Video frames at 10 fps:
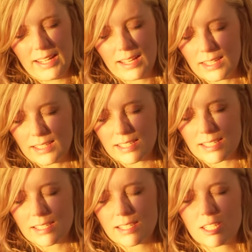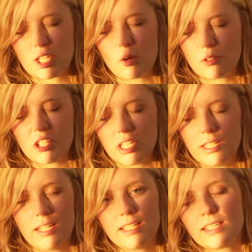I think this is so
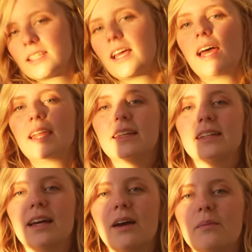genius, and